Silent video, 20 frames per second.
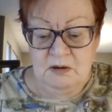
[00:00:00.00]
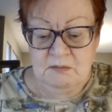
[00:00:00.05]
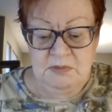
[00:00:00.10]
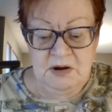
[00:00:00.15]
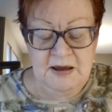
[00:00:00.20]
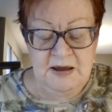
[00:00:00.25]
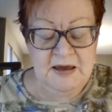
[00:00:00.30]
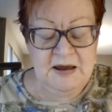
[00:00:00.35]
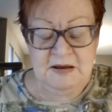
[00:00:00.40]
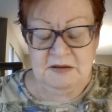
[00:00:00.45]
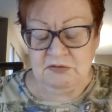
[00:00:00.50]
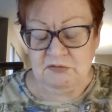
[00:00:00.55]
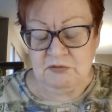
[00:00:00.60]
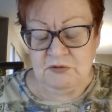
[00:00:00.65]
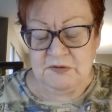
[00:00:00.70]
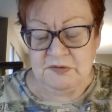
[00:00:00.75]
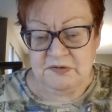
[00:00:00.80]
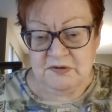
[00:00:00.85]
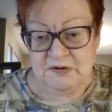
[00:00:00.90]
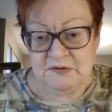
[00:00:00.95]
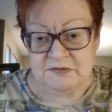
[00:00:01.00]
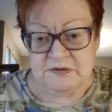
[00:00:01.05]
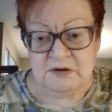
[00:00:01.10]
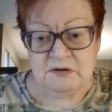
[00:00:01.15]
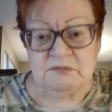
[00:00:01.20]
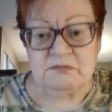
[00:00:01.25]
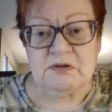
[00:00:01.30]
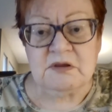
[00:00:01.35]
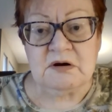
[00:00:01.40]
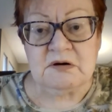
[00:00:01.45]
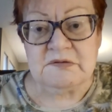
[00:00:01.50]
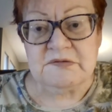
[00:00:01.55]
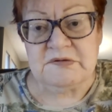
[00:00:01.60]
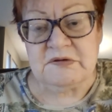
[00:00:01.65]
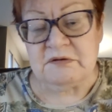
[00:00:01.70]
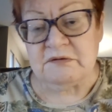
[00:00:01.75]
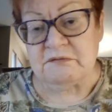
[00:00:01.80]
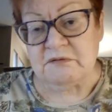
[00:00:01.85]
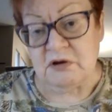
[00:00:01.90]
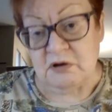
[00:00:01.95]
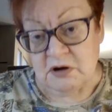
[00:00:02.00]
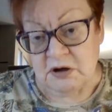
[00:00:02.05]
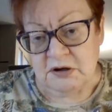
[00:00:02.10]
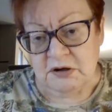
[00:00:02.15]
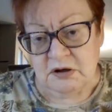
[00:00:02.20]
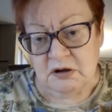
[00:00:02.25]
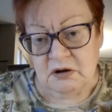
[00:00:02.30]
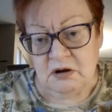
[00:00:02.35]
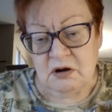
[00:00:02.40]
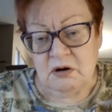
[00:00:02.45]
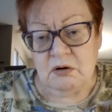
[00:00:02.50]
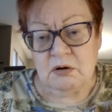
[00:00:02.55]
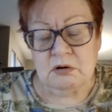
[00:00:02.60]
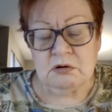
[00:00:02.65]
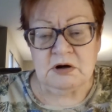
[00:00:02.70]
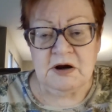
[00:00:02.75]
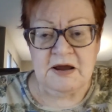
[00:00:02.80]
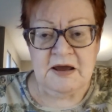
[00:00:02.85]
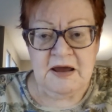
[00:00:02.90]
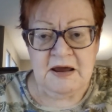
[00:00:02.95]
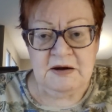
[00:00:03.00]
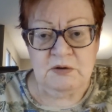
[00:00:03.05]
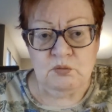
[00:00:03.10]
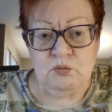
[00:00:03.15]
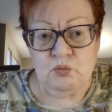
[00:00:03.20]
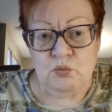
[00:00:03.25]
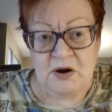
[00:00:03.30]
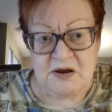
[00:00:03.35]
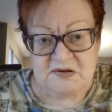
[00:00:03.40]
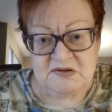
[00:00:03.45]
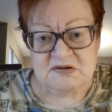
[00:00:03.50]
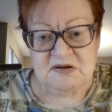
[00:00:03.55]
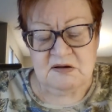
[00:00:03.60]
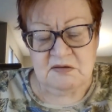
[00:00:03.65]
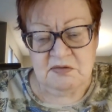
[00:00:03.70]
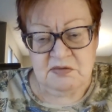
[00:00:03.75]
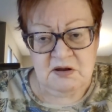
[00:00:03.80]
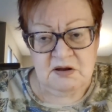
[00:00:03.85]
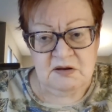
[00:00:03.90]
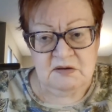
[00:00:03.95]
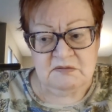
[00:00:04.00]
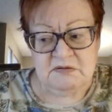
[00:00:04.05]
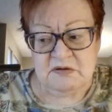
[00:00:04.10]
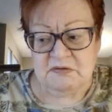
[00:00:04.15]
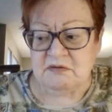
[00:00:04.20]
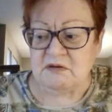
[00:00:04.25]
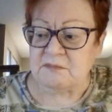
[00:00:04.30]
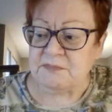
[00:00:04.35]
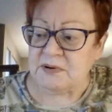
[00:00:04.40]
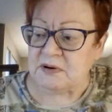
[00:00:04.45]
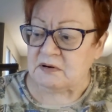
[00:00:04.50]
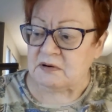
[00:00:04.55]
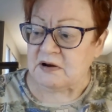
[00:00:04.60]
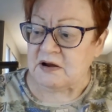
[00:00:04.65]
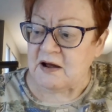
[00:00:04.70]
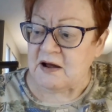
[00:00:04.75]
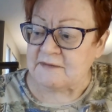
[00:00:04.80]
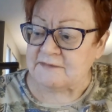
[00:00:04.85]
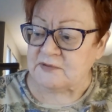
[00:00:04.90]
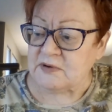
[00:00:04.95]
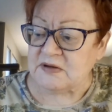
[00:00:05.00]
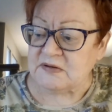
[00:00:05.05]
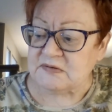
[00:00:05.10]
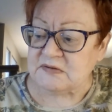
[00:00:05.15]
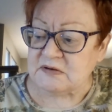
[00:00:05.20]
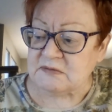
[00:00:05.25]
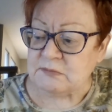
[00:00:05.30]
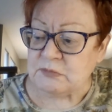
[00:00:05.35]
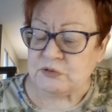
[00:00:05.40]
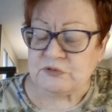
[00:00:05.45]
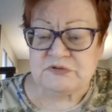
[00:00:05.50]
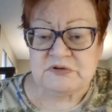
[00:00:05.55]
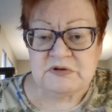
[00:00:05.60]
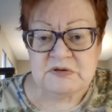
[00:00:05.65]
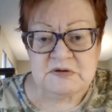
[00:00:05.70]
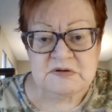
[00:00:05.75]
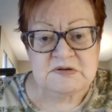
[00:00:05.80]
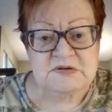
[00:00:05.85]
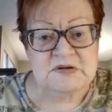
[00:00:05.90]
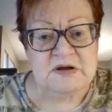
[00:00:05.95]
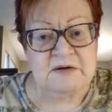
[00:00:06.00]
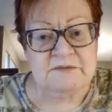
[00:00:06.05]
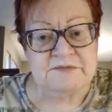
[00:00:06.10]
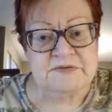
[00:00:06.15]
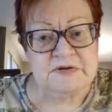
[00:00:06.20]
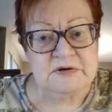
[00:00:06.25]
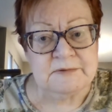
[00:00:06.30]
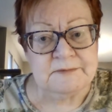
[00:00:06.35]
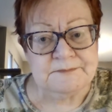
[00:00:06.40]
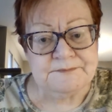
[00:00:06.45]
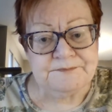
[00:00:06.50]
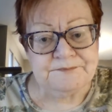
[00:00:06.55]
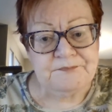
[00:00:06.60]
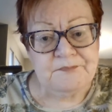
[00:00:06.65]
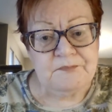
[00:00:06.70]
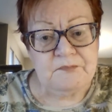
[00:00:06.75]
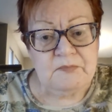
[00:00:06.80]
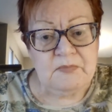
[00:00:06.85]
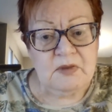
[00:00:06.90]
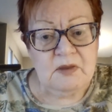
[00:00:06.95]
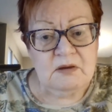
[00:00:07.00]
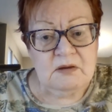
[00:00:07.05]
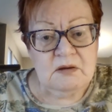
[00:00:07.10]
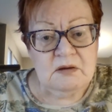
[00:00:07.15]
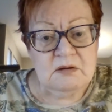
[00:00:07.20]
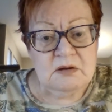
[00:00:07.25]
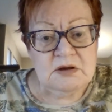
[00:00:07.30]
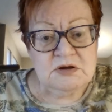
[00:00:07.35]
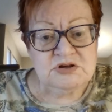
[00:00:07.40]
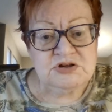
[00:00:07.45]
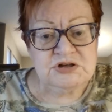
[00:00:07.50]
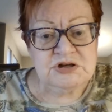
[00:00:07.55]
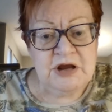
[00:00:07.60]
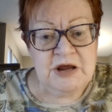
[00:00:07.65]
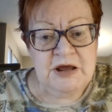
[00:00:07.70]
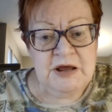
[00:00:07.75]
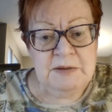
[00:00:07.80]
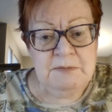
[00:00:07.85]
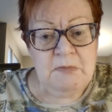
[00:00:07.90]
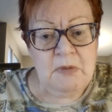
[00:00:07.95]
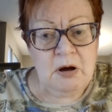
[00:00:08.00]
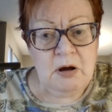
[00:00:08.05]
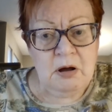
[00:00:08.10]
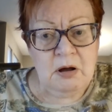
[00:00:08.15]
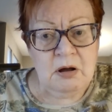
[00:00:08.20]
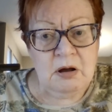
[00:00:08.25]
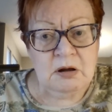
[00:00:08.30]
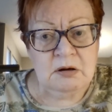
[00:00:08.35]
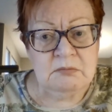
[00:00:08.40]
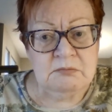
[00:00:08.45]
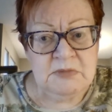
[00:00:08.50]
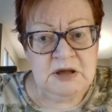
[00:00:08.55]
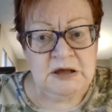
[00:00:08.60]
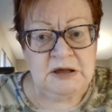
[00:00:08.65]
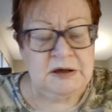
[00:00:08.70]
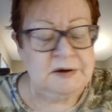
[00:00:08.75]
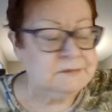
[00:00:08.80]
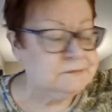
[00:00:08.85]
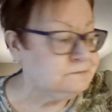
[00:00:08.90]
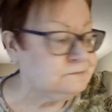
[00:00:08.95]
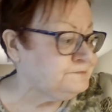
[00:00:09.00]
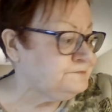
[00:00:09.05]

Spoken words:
But I hate throwing things out that are still good, or I hate wasting things. And apparently I've wasted most of this stuff, so shame on me.